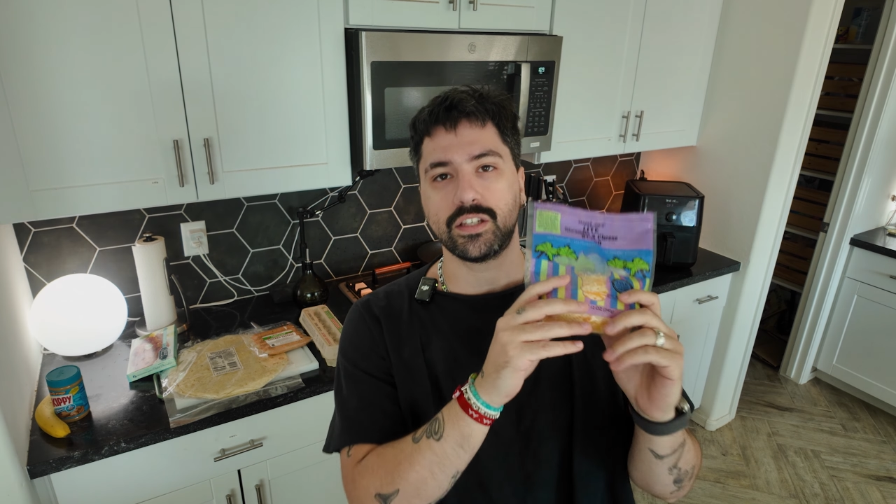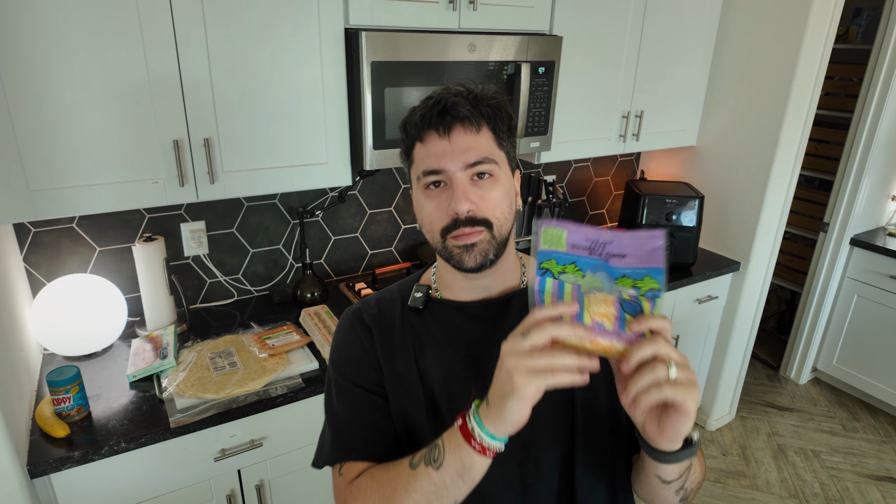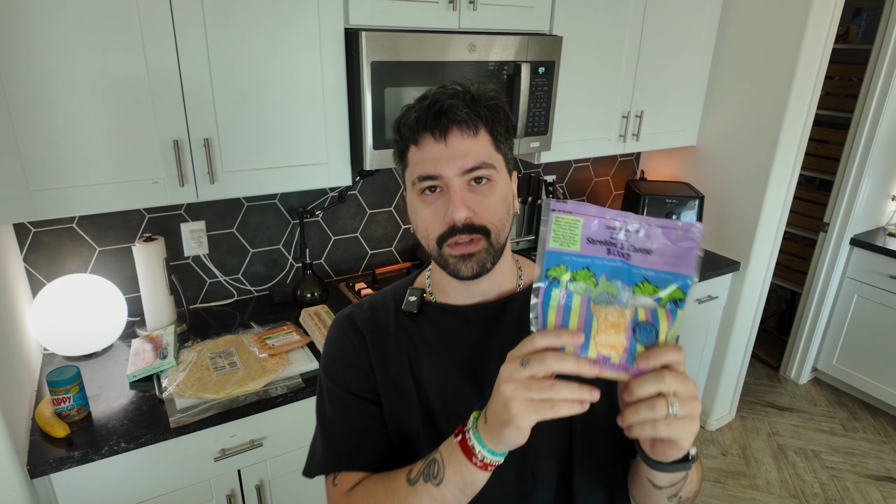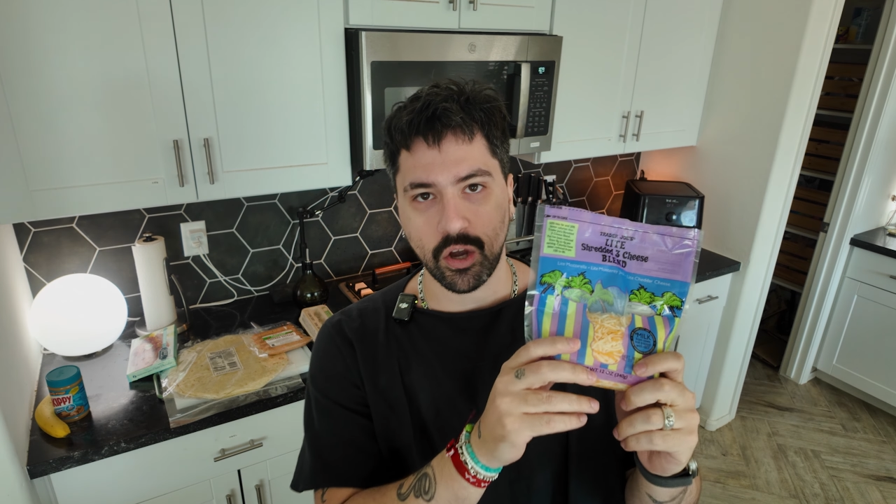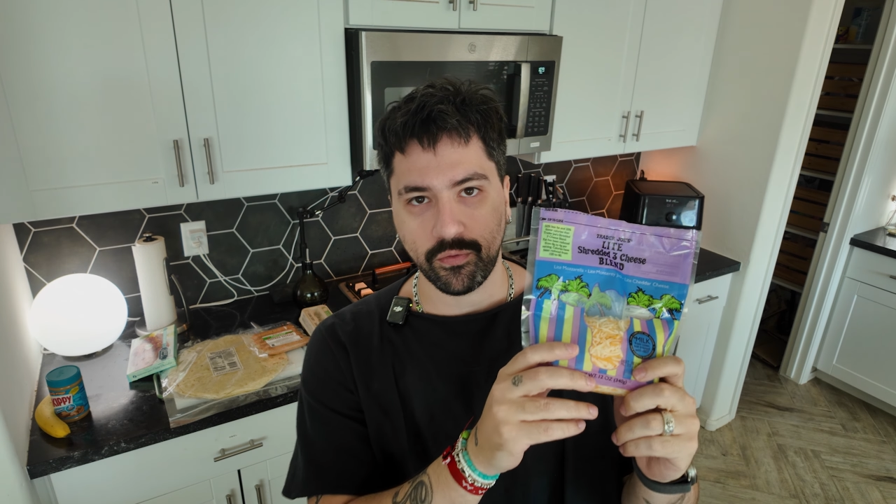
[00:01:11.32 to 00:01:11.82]

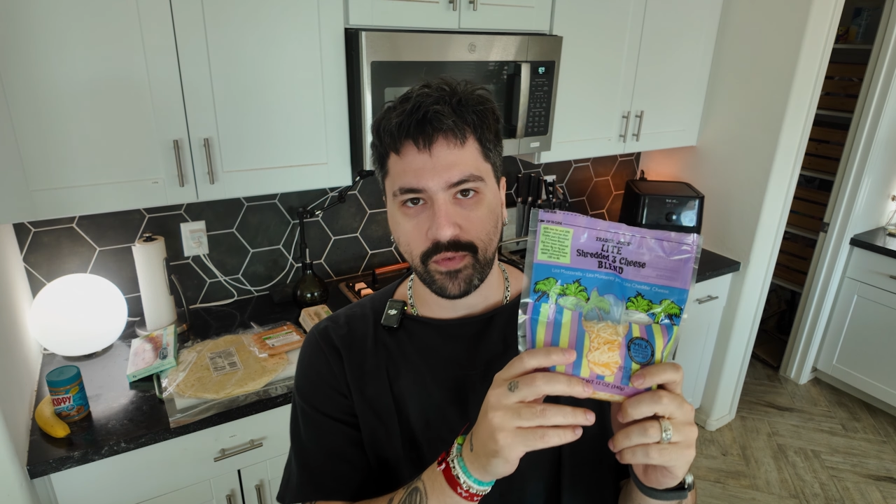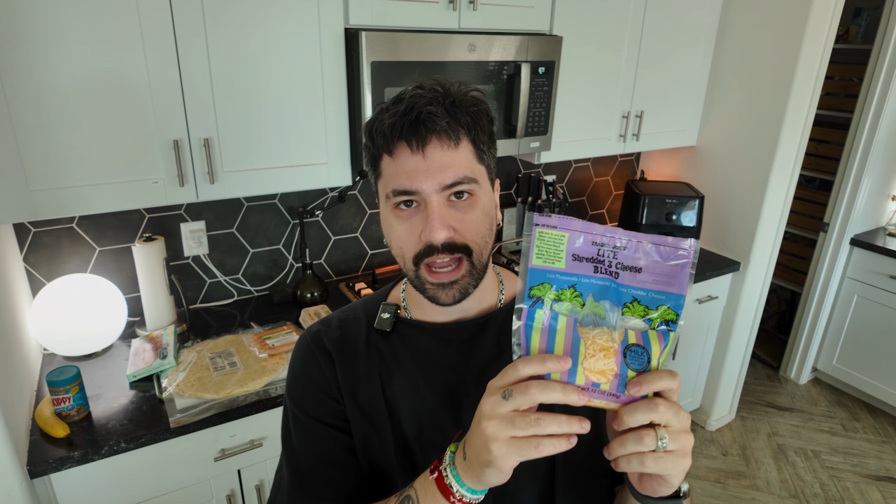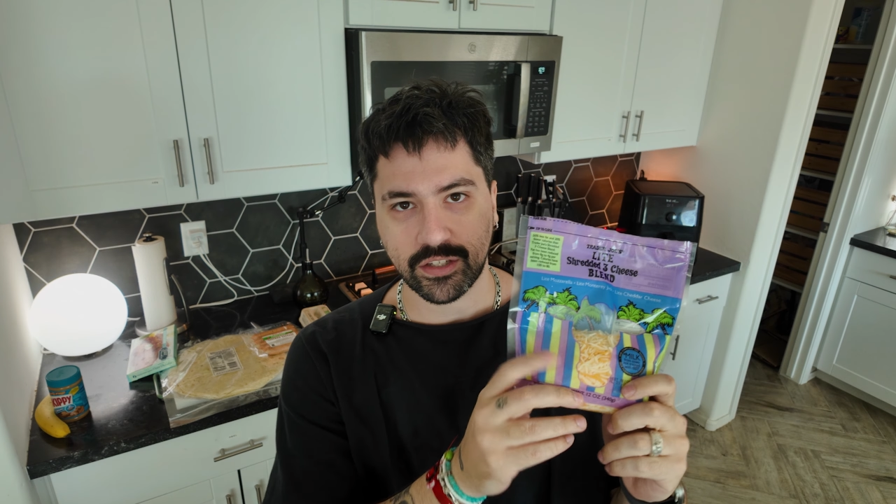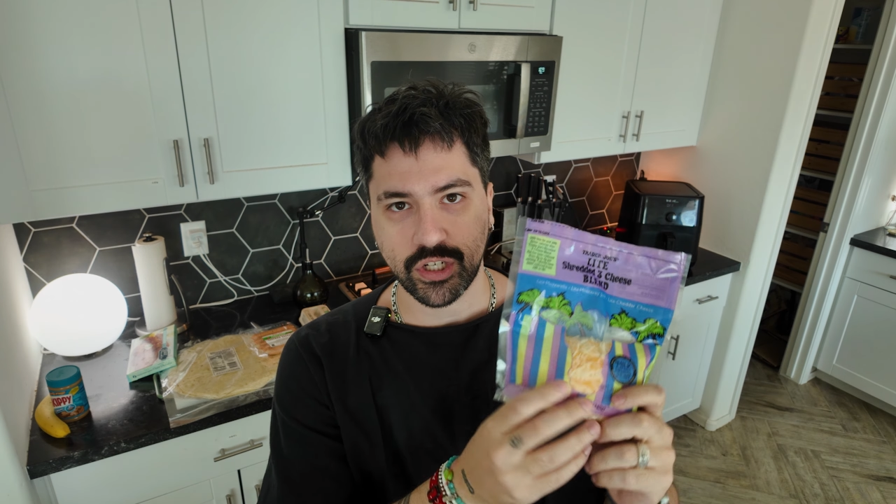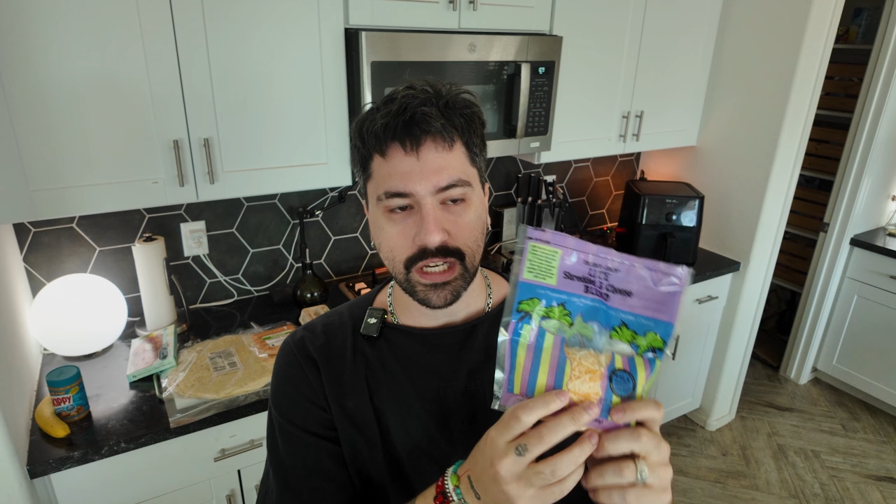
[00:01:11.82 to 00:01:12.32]
some
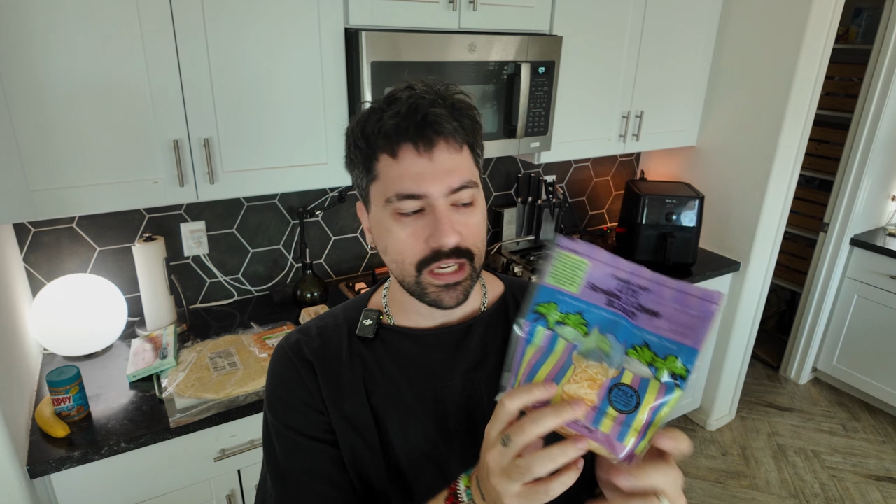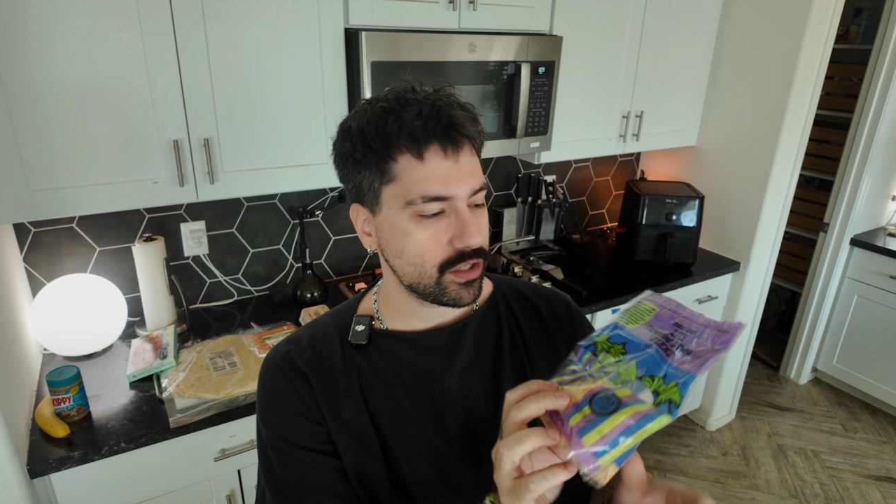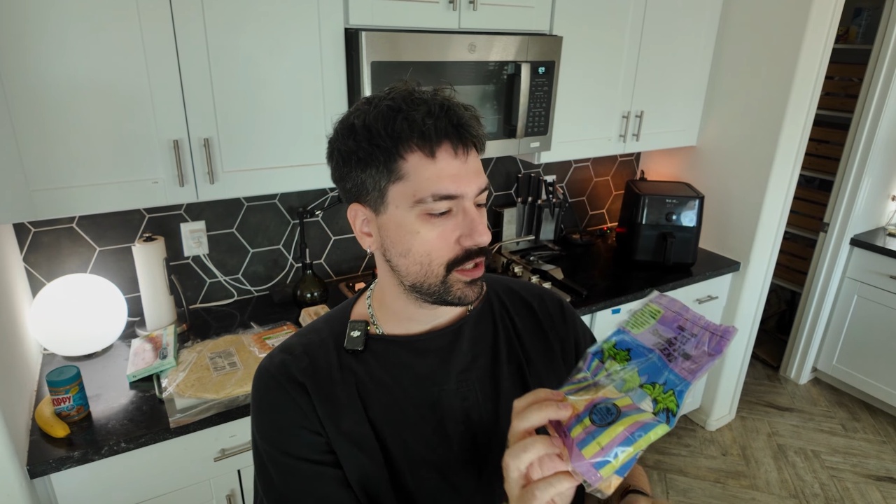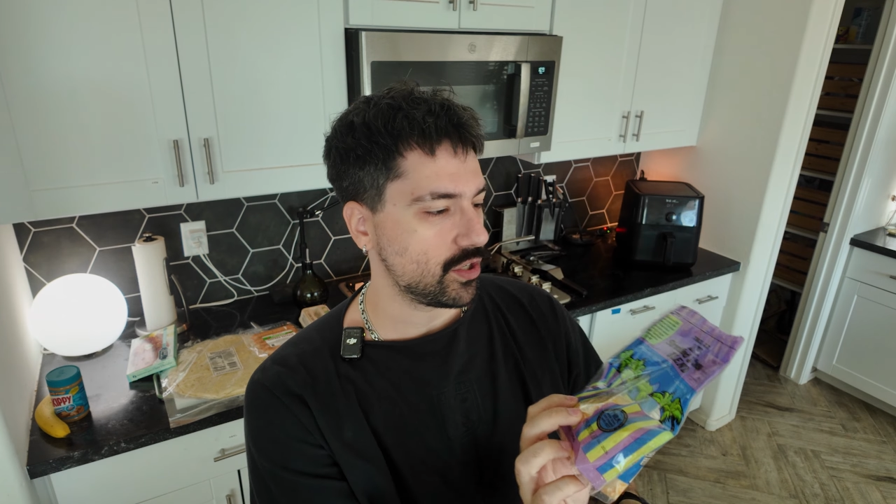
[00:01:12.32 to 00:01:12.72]
low-fat cheese.